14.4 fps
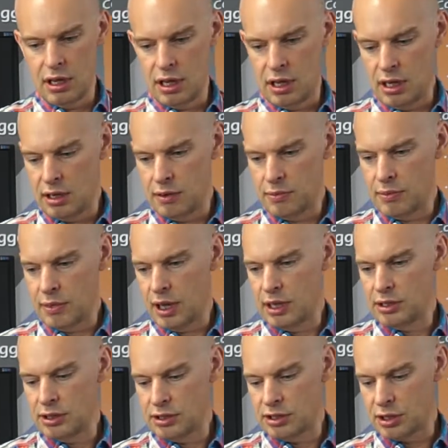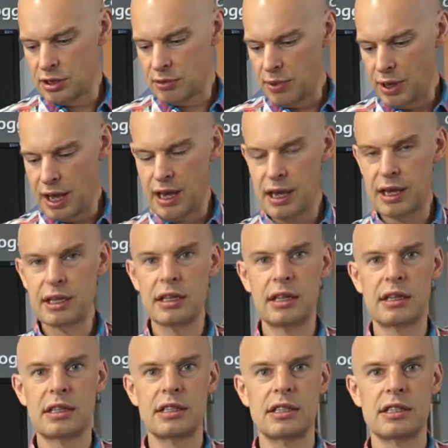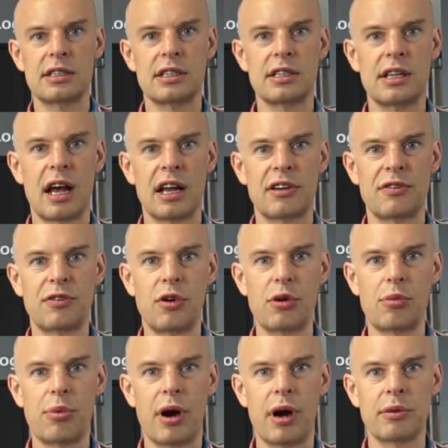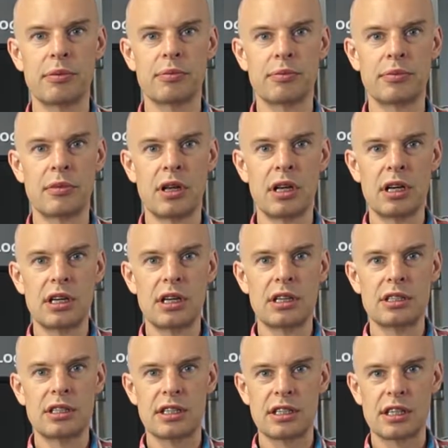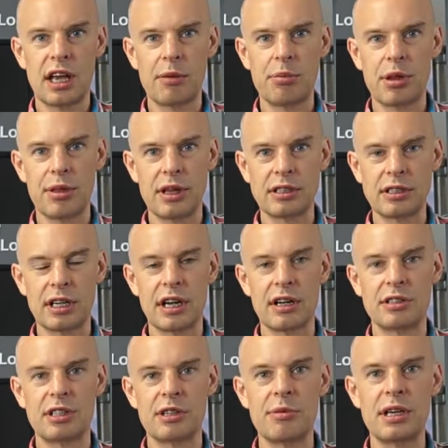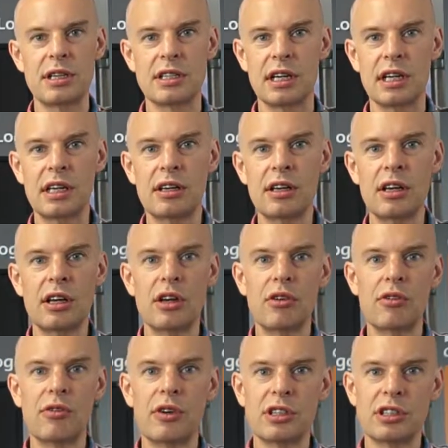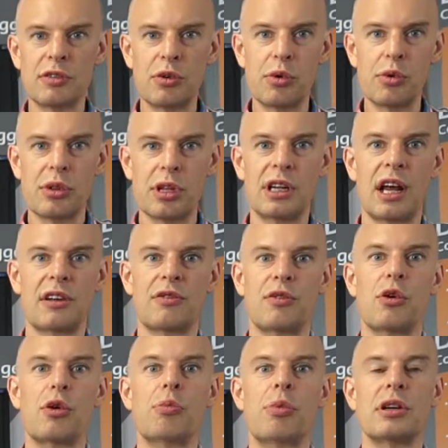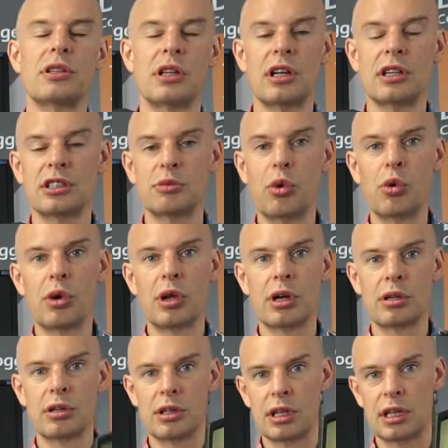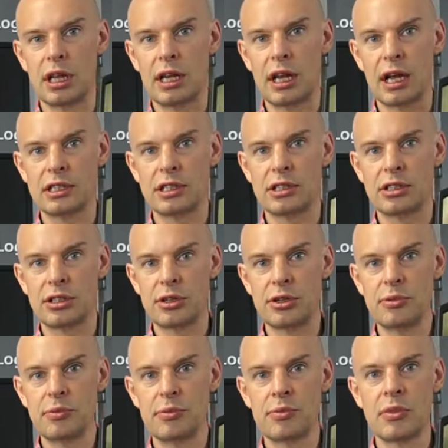And just to compare, this is the DASH4 Pro. So there's a couple of things to notice immediately. First of all, the DASH4 Pro is a lot smaller than the DASH2.